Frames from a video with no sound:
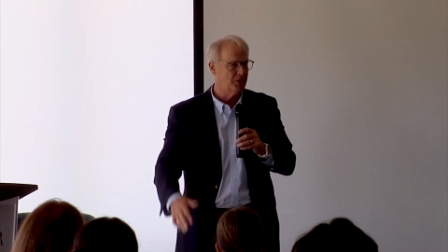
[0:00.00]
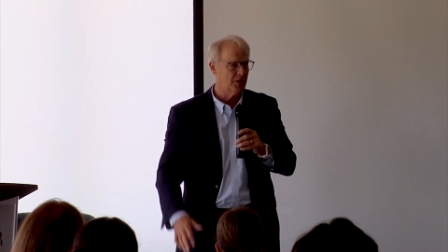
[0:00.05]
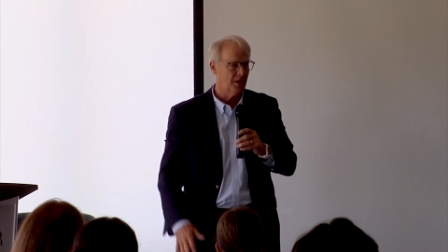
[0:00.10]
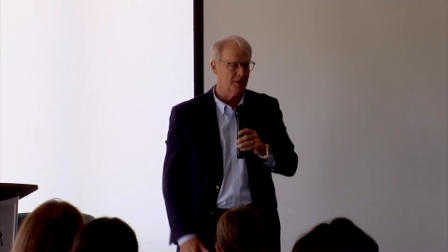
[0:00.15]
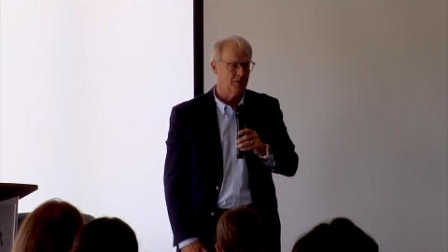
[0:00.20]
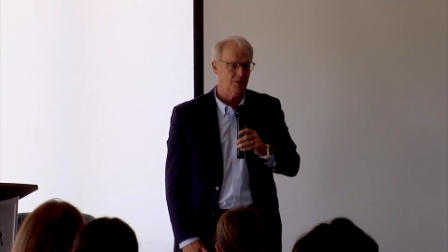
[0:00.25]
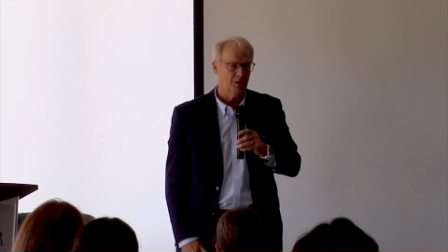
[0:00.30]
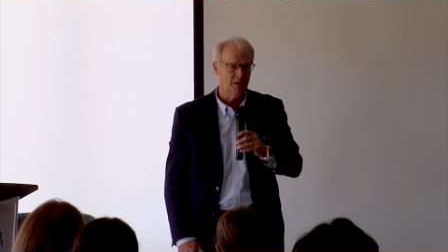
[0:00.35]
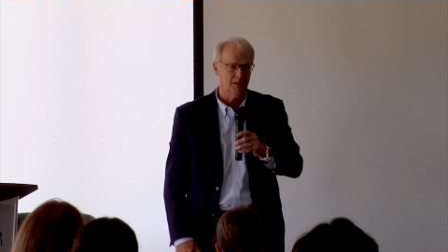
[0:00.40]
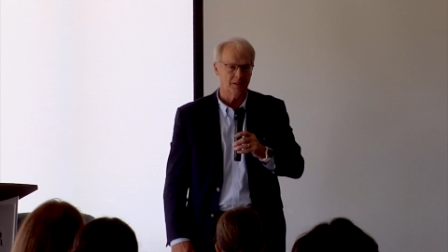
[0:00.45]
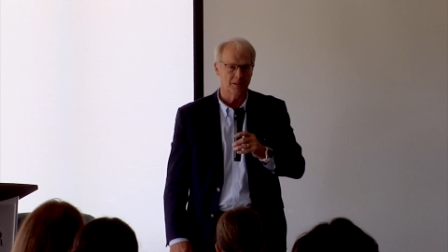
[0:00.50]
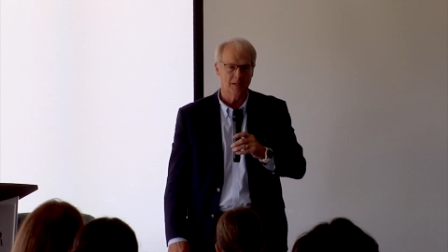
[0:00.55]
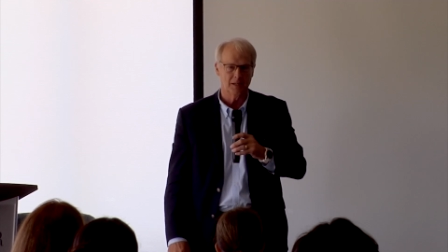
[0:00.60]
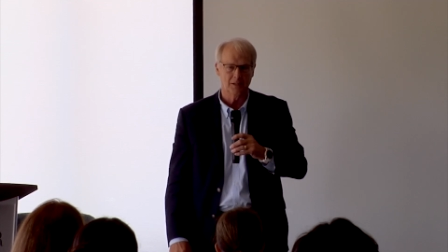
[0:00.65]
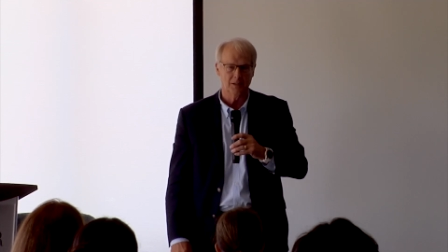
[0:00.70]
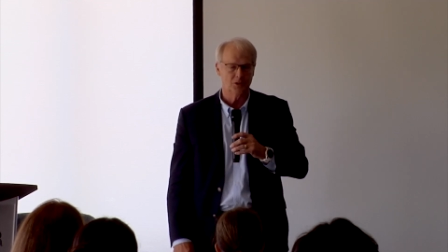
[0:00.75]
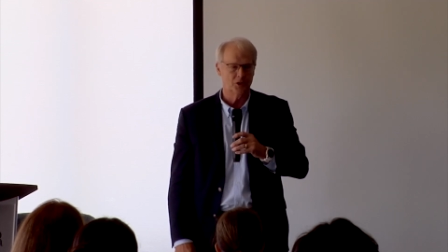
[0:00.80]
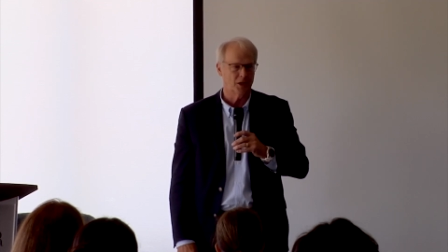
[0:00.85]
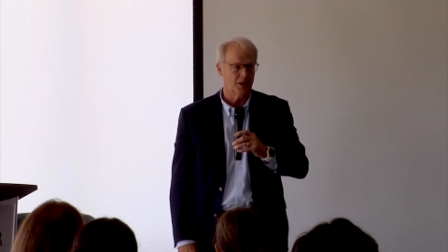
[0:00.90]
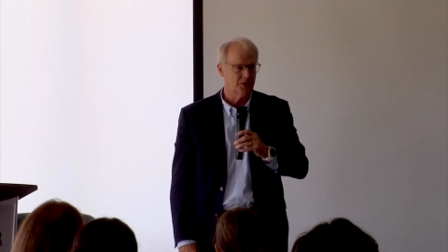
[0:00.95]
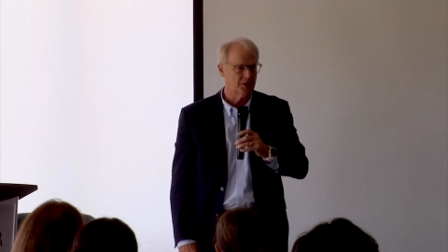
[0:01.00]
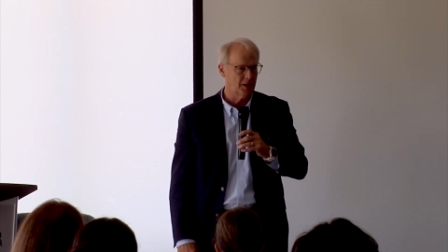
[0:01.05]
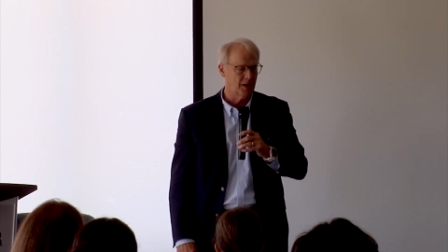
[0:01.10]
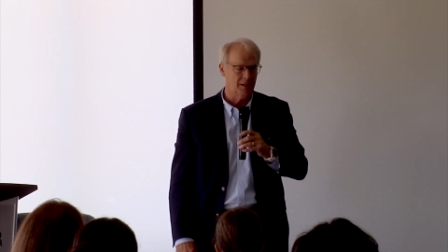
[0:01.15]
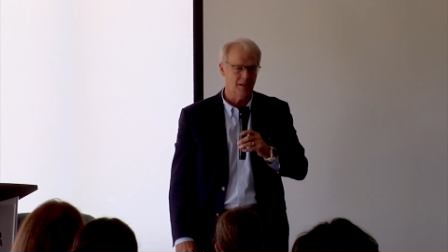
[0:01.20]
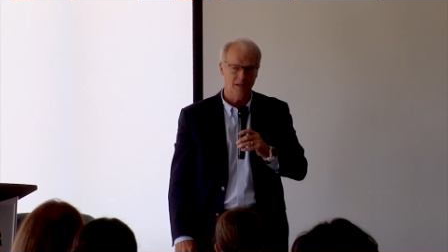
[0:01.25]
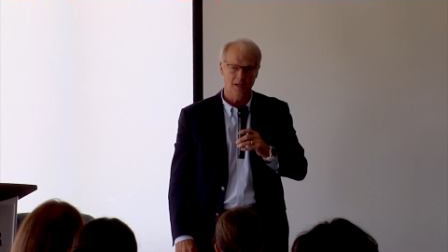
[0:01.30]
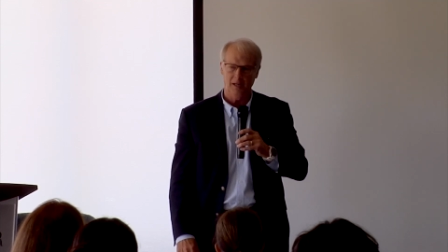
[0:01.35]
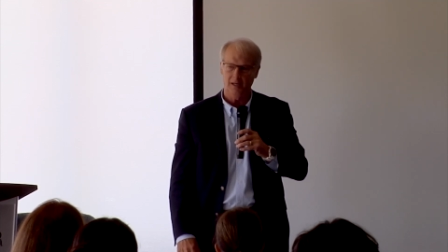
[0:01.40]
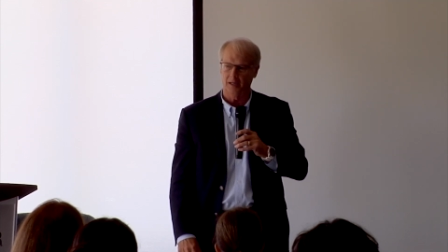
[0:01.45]
Jack Dorrance? Chuck
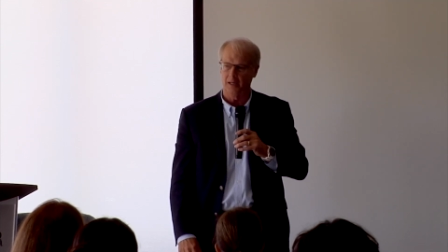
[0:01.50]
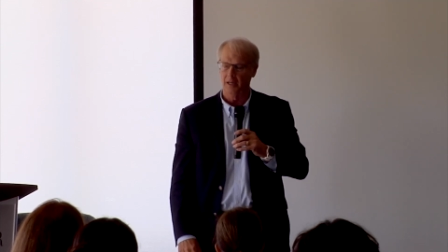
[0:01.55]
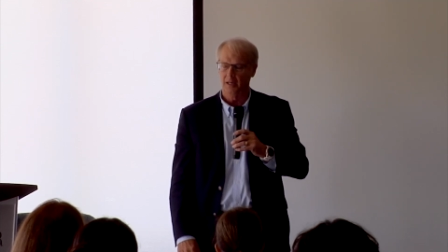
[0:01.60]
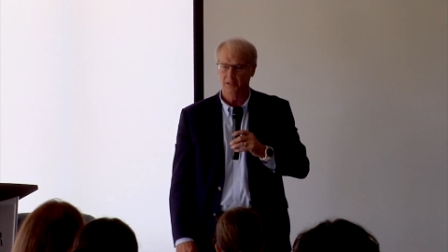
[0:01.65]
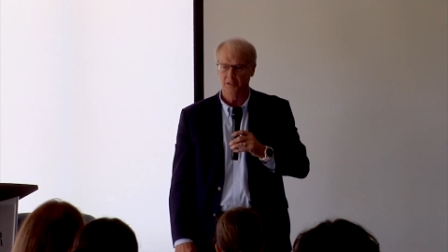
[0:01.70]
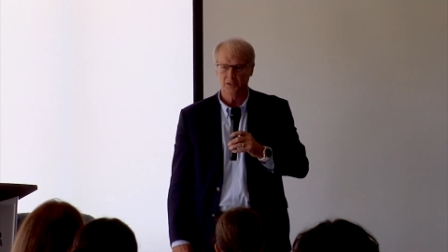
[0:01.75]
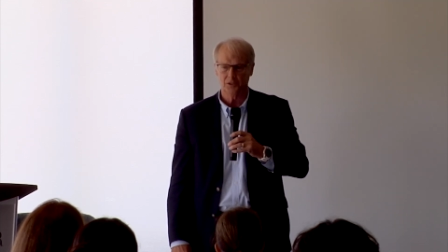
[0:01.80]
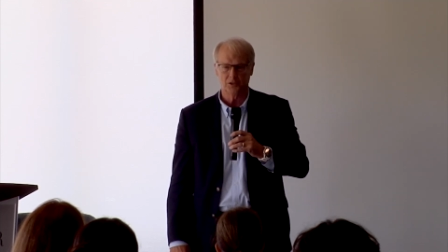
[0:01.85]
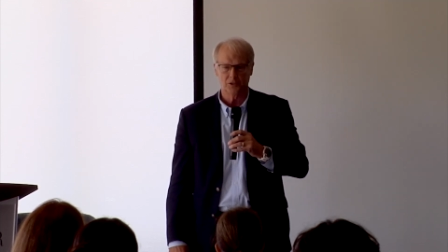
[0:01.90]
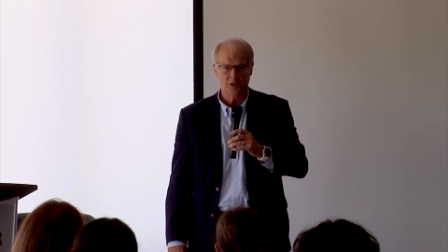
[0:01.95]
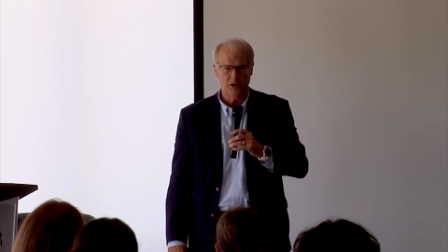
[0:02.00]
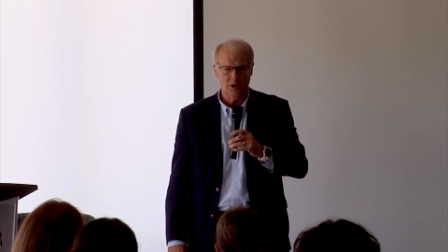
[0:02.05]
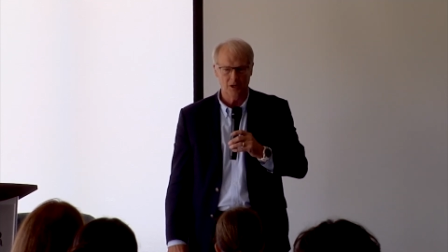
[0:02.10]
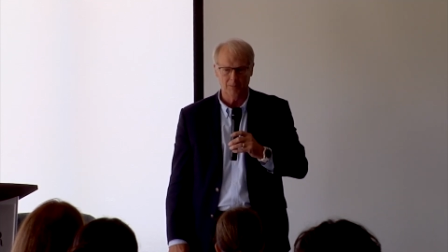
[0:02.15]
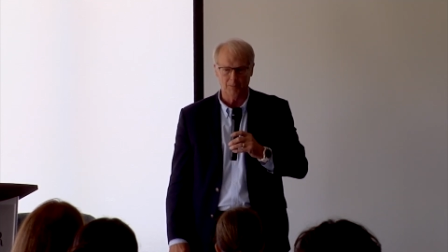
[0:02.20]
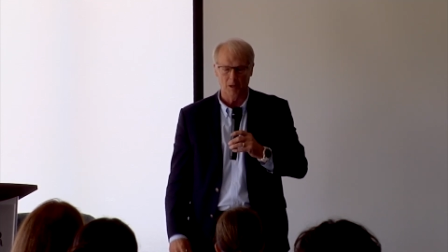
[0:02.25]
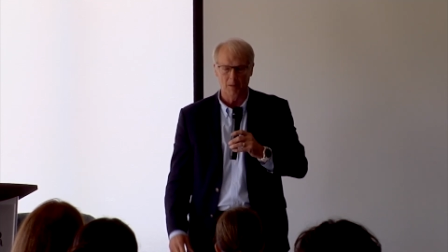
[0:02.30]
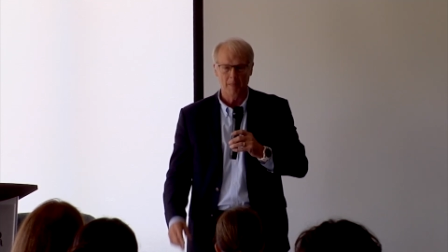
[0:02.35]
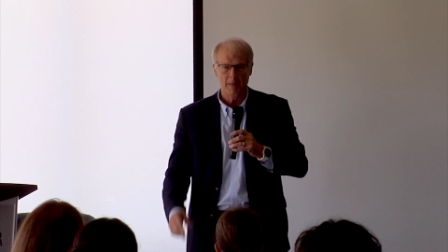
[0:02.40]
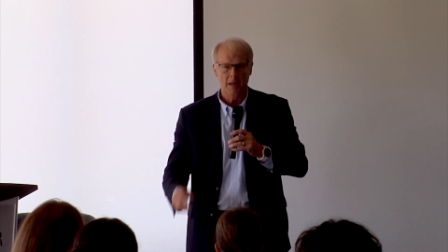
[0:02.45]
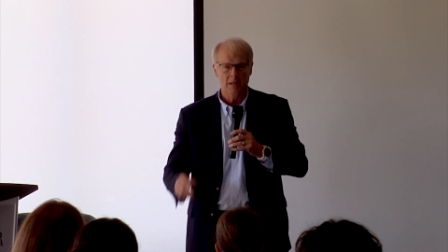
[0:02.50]
said, yeah, this is terrible.